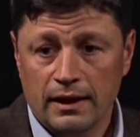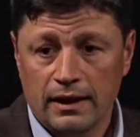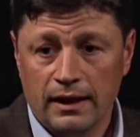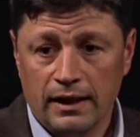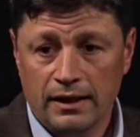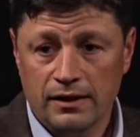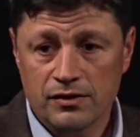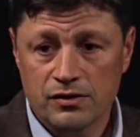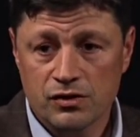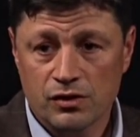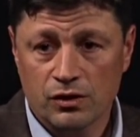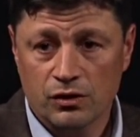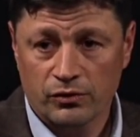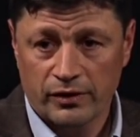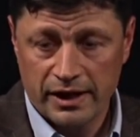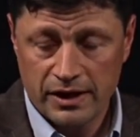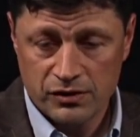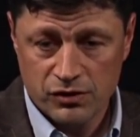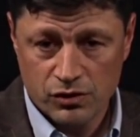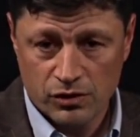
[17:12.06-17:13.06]
It is a
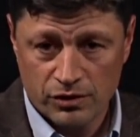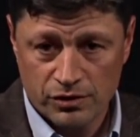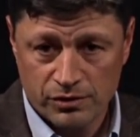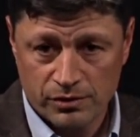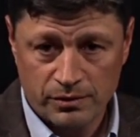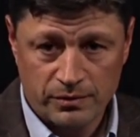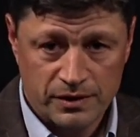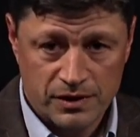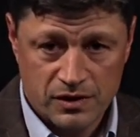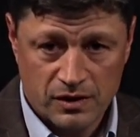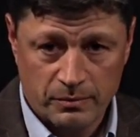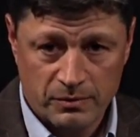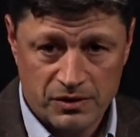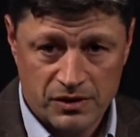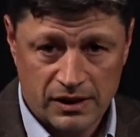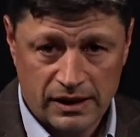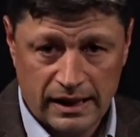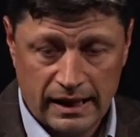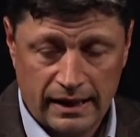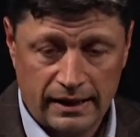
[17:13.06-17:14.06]
great surgery when
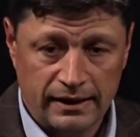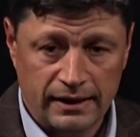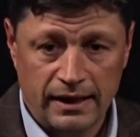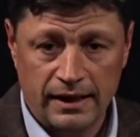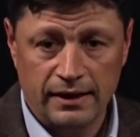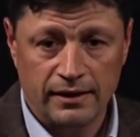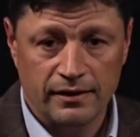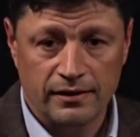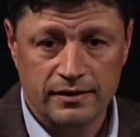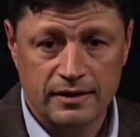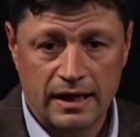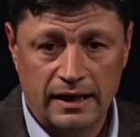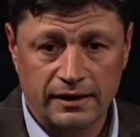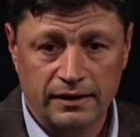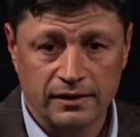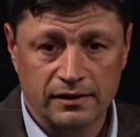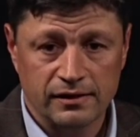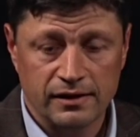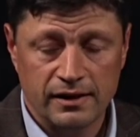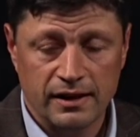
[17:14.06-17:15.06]
someone's a candidate.
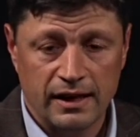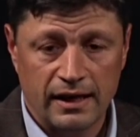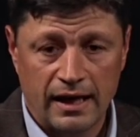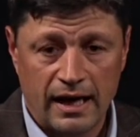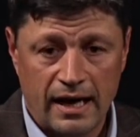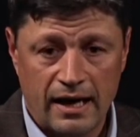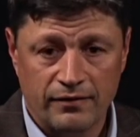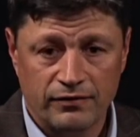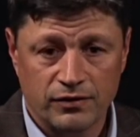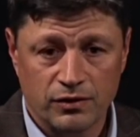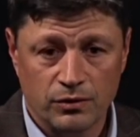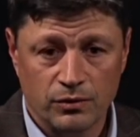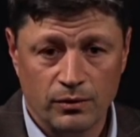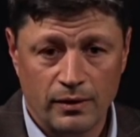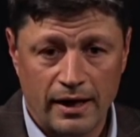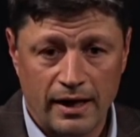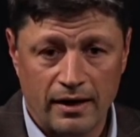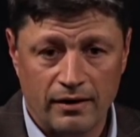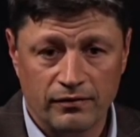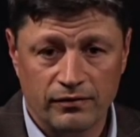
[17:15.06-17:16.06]
Technically, they have to
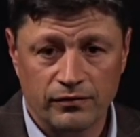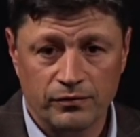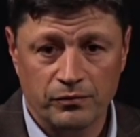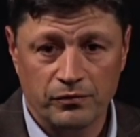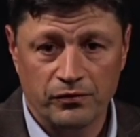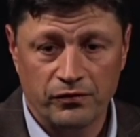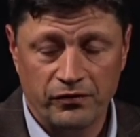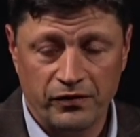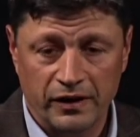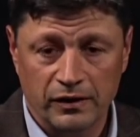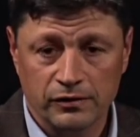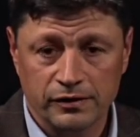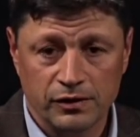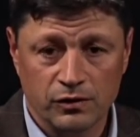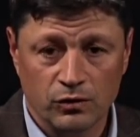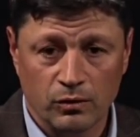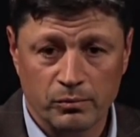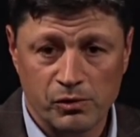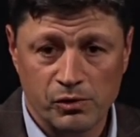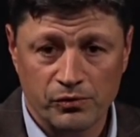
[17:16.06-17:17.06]
have fairly
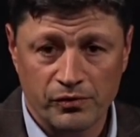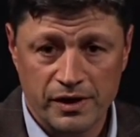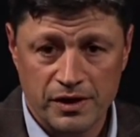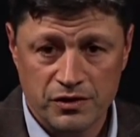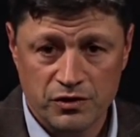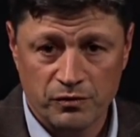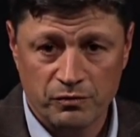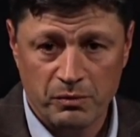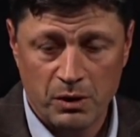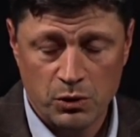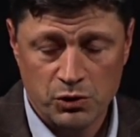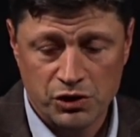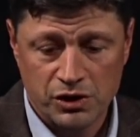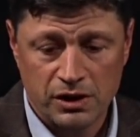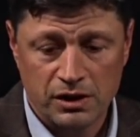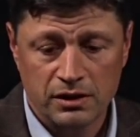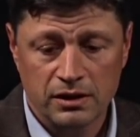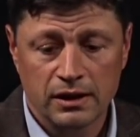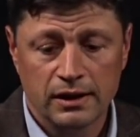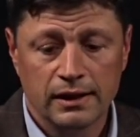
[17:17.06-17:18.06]
normal range of
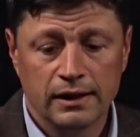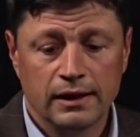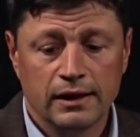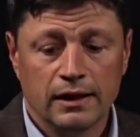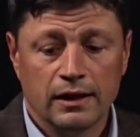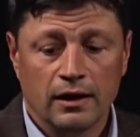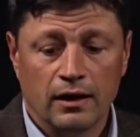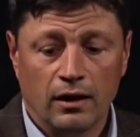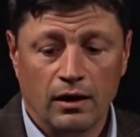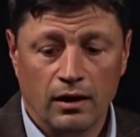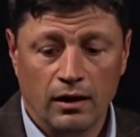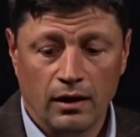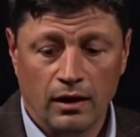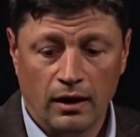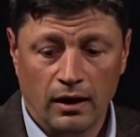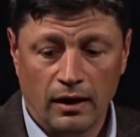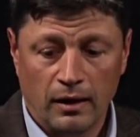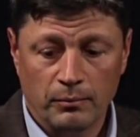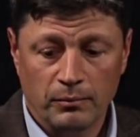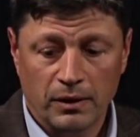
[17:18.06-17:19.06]
motion,
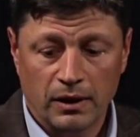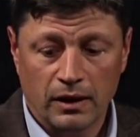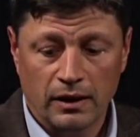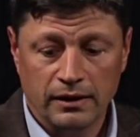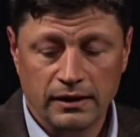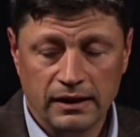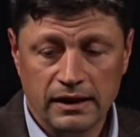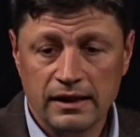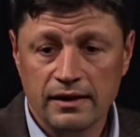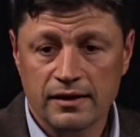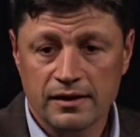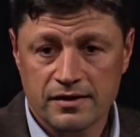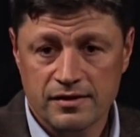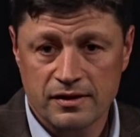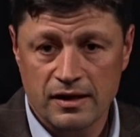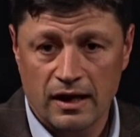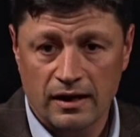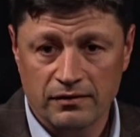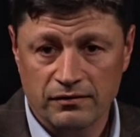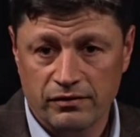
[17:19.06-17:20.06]
a knee that's
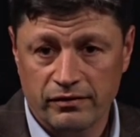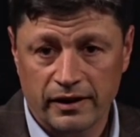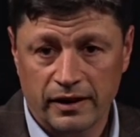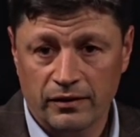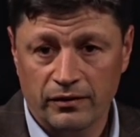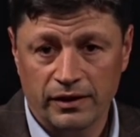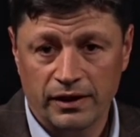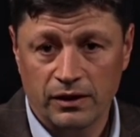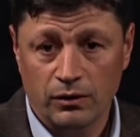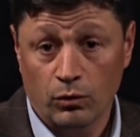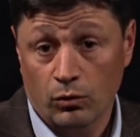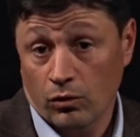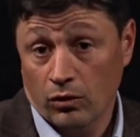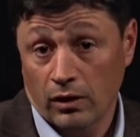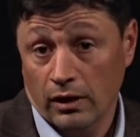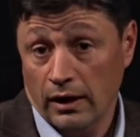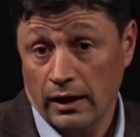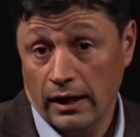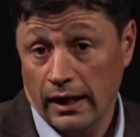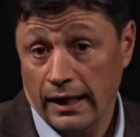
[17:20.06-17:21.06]
not very
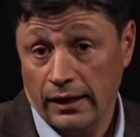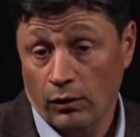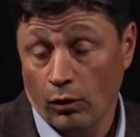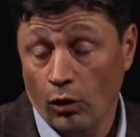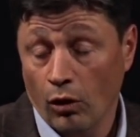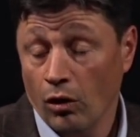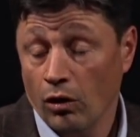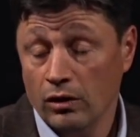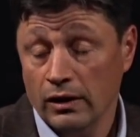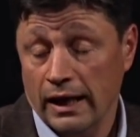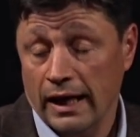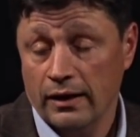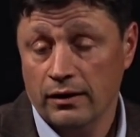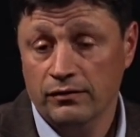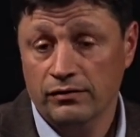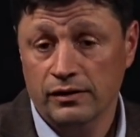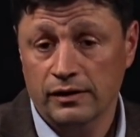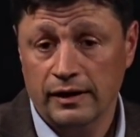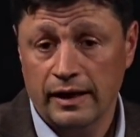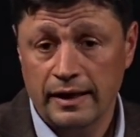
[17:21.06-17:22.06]
or at all out
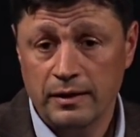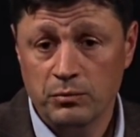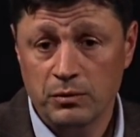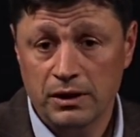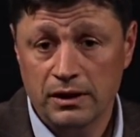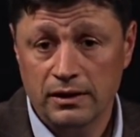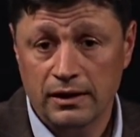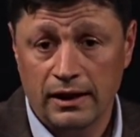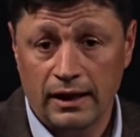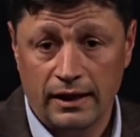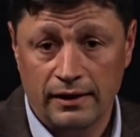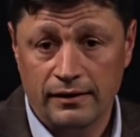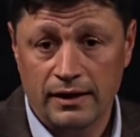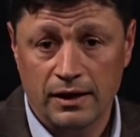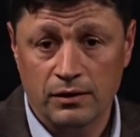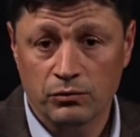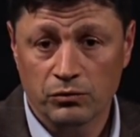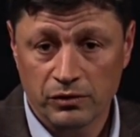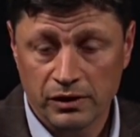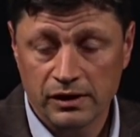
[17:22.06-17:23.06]
of alignment, and
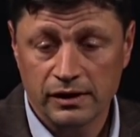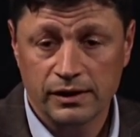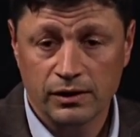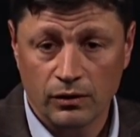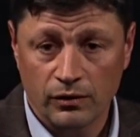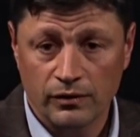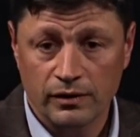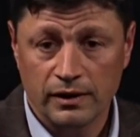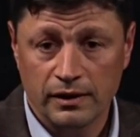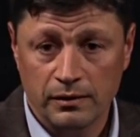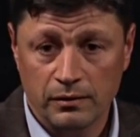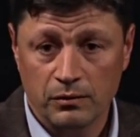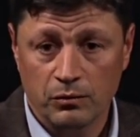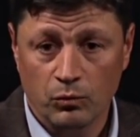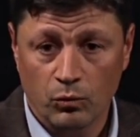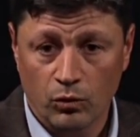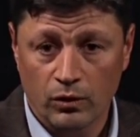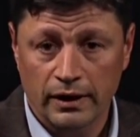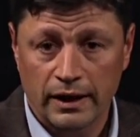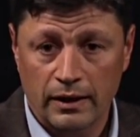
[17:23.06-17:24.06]
then really only
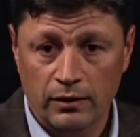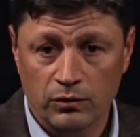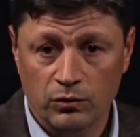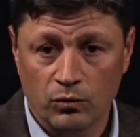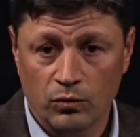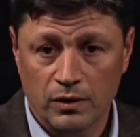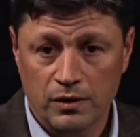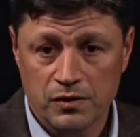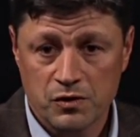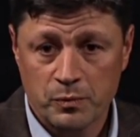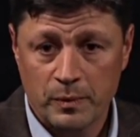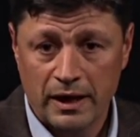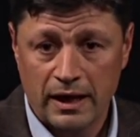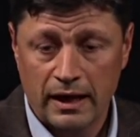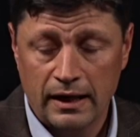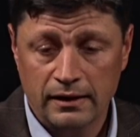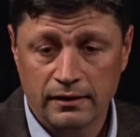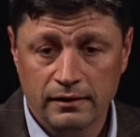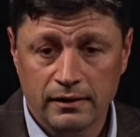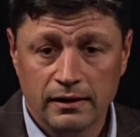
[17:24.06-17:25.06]
worn out in one
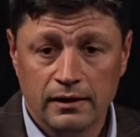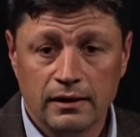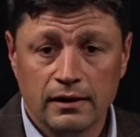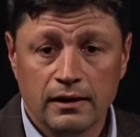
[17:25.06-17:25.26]
spot.